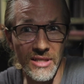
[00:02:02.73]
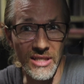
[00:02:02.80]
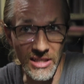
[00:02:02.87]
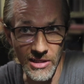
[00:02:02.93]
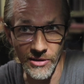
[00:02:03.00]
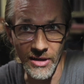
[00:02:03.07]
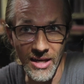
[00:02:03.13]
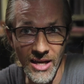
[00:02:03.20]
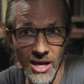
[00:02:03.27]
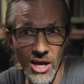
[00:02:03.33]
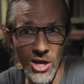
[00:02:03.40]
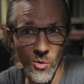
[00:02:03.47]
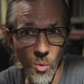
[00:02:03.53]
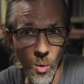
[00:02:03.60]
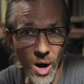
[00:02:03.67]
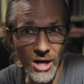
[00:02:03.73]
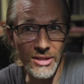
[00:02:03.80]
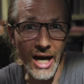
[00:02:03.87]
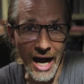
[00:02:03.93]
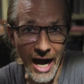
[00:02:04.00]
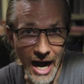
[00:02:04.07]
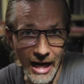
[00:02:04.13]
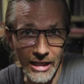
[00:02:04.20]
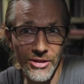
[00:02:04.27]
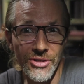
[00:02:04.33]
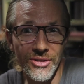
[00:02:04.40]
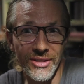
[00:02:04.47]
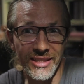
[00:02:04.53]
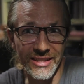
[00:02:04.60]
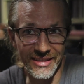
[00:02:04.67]
year. one
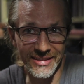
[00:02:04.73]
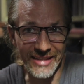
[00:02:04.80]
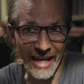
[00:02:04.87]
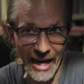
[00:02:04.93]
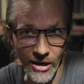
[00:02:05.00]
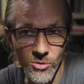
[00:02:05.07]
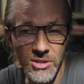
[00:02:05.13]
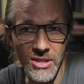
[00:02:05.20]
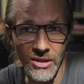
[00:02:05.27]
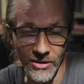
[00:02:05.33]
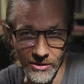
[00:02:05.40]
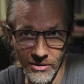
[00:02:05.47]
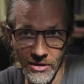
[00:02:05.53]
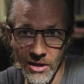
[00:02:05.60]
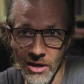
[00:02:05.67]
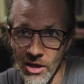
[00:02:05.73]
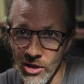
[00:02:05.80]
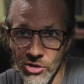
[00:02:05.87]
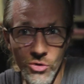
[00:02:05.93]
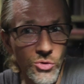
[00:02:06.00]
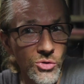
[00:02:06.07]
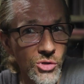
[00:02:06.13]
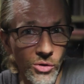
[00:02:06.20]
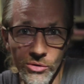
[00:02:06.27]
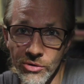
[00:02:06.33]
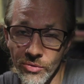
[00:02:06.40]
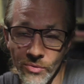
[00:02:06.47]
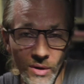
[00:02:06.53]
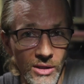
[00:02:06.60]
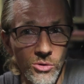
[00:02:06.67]
hundred thousand. You don't
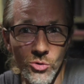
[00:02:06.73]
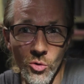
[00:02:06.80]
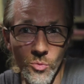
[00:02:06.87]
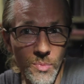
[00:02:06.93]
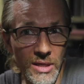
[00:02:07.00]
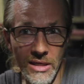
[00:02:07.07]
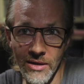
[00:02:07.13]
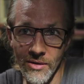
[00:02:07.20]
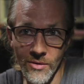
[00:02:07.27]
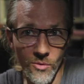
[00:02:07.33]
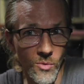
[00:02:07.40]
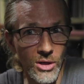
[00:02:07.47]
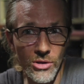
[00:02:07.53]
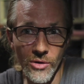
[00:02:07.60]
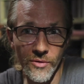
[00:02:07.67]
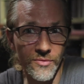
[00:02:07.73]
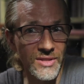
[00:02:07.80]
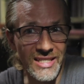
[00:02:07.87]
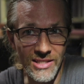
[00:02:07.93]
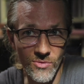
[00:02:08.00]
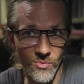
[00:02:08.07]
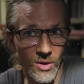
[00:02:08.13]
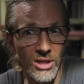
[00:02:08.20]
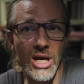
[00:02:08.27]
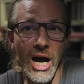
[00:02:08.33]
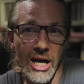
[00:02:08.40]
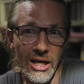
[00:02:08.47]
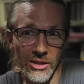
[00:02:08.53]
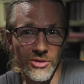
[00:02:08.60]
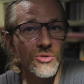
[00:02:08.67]
want to be one of these one
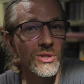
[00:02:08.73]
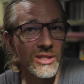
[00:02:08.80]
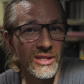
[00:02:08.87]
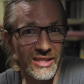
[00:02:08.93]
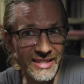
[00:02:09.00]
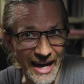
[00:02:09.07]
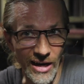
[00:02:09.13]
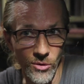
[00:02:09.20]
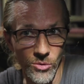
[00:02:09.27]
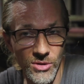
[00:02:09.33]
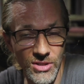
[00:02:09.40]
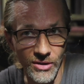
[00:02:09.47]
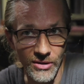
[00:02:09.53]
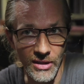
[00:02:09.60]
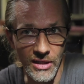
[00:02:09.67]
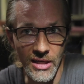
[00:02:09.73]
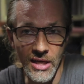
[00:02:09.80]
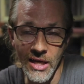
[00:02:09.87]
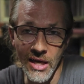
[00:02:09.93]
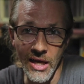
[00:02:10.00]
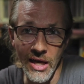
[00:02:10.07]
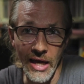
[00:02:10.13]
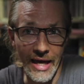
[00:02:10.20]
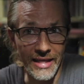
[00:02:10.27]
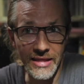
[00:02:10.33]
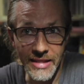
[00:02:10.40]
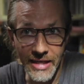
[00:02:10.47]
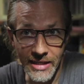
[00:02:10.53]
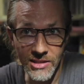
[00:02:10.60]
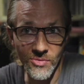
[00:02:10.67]
hundred thousand. And
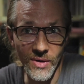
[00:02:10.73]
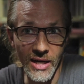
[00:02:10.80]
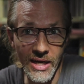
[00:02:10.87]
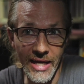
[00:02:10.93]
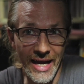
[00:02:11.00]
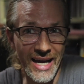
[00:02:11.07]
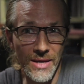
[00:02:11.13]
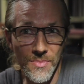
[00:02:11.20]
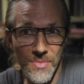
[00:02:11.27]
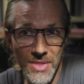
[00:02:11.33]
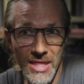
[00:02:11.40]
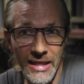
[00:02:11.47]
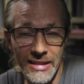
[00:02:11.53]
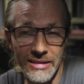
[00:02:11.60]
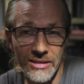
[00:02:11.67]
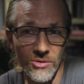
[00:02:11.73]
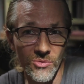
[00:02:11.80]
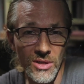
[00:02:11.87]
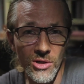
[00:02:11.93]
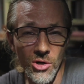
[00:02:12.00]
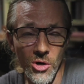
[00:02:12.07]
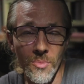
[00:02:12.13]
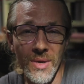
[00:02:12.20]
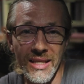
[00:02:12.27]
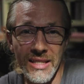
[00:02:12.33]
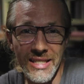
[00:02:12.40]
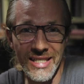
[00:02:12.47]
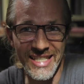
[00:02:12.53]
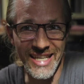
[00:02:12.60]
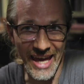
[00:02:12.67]
that's why I'm not
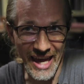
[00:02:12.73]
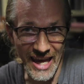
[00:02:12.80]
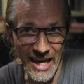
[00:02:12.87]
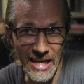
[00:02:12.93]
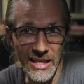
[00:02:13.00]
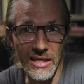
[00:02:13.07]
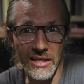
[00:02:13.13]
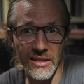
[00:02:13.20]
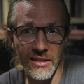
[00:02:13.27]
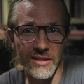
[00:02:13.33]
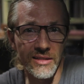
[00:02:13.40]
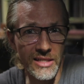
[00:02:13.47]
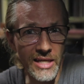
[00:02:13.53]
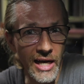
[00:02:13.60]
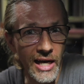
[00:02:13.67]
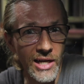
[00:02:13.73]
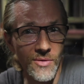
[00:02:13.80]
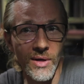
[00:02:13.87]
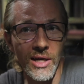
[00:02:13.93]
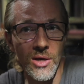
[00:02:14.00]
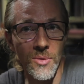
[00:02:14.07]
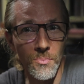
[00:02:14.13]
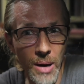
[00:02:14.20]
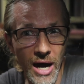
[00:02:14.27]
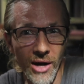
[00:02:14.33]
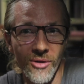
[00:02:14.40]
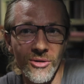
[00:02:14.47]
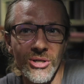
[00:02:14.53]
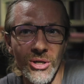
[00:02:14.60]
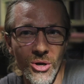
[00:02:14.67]
recommending any D I Y
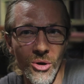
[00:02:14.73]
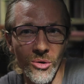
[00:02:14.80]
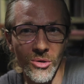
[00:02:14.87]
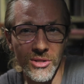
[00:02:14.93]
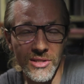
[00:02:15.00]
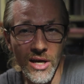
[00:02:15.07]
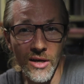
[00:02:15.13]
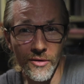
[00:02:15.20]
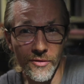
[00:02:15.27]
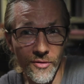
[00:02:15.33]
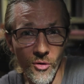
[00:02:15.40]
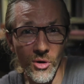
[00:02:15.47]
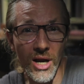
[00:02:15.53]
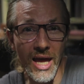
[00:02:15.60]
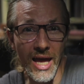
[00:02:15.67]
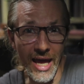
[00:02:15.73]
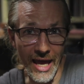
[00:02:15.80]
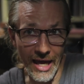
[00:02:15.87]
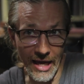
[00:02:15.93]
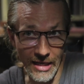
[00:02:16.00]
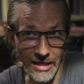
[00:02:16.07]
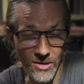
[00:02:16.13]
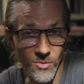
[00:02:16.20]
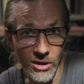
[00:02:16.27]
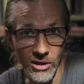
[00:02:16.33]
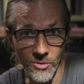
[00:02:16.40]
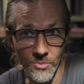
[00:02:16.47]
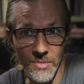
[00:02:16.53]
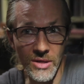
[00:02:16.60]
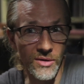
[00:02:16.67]
power cords for anyone,
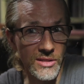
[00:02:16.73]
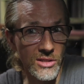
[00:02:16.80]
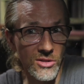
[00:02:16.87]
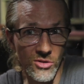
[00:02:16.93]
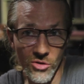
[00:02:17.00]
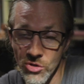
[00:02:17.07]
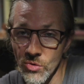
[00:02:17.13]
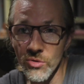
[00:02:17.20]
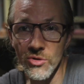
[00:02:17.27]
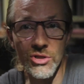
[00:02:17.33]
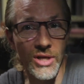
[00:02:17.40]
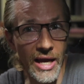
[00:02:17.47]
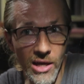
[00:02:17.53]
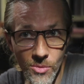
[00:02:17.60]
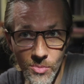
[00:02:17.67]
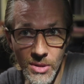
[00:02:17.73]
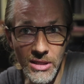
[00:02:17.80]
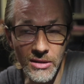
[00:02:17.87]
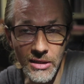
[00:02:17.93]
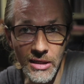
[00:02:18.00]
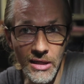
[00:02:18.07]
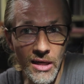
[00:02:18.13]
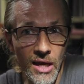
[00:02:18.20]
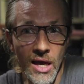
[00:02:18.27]
because it's a huge liability,